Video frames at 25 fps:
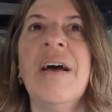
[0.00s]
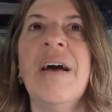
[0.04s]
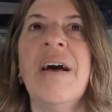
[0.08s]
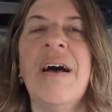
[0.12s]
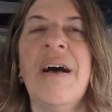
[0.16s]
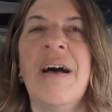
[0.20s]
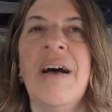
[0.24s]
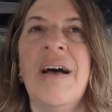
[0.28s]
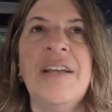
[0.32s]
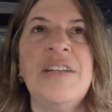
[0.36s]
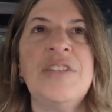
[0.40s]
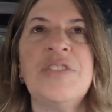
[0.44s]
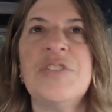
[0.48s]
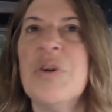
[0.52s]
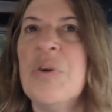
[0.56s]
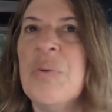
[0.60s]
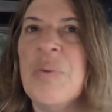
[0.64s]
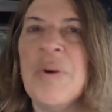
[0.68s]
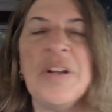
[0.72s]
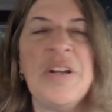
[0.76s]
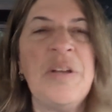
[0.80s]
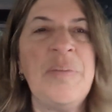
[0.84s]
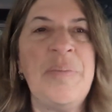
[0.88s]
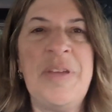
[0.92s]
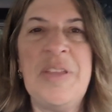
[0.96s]
I don't
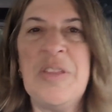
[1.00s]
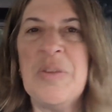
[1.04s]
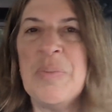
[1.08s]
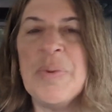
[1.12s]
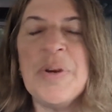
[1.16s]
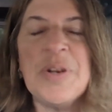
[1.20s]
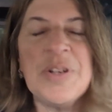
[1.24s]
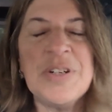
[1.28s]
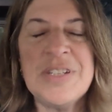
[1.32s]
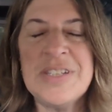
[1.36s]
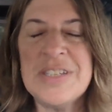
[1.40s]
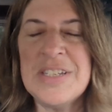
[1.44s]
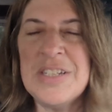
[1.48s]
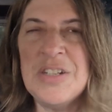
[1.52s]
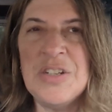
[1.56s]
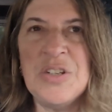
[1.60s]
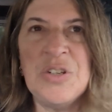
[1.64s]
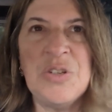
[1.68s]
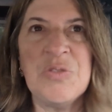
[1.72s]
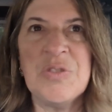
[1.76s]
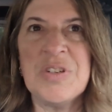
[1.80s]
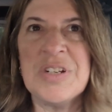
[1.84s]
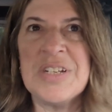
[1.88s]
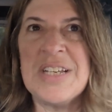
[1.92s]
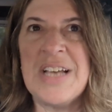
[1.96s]
want to be the person
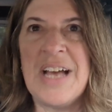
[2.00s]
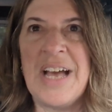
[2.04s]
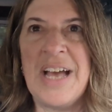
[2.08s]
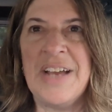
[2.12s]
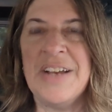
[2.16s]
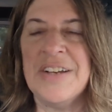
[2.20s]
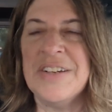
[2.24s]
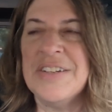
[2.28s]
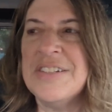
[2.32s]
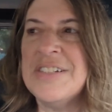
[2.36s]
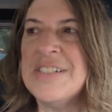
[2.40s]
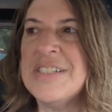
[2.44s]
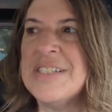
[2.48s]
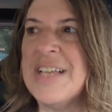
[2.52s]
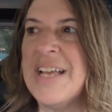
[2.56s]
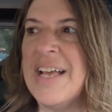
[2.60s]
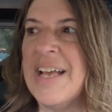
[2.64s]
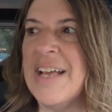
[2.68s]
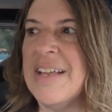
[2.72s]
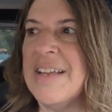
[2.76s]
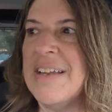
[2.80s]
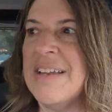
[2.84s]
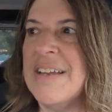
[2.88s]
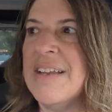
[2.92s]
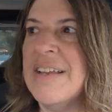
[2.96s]
who retires
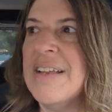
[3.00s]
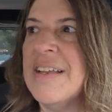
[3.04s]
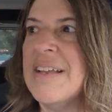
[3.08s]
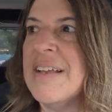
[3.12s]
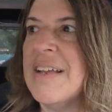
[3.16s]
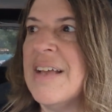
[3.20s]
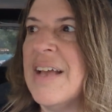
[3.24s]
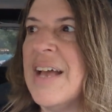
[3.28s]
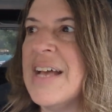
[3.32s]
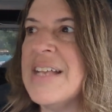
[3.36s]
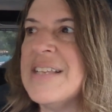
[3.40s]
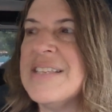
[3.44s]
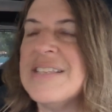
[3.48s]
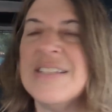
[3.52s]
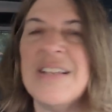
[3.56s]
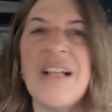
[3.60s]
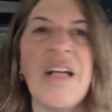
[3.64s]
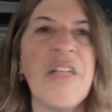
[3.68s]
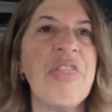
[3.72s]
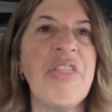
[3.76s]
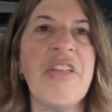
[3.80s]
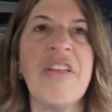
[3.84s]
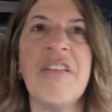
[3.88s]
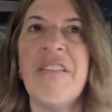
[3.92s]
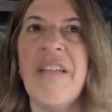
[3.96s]
and has
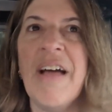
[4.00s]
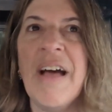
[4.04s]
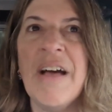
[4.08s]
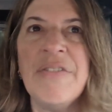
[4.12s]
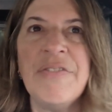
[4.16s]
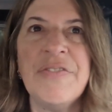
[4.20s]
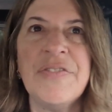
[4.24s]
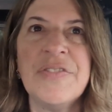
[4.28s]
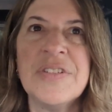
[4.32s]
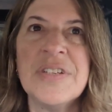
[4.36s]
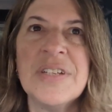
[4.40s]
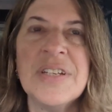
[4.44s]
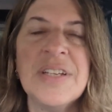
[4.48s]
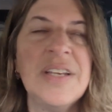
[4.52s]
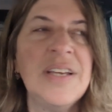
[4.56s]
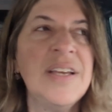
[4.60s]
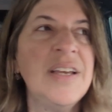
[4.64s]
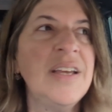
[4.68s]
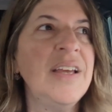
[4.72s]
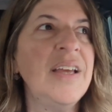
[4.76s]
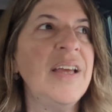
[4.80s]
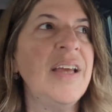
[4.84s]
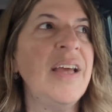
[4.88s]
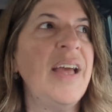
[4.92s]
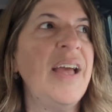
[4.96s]
nothing left
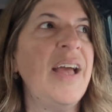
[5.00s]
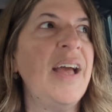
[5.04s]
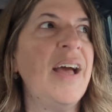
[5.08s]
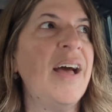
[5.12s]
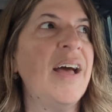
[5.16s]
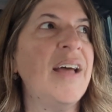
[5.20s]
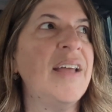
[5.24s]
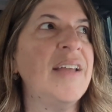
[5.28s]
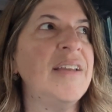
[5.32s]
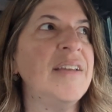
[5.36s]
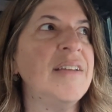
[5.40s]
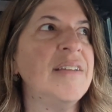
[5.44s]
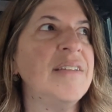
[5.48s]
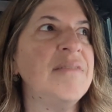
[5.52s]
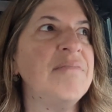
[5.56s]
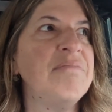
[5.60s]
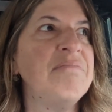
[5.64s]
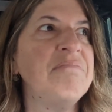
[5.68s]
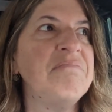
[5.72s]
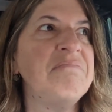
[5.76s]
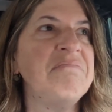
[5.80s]
and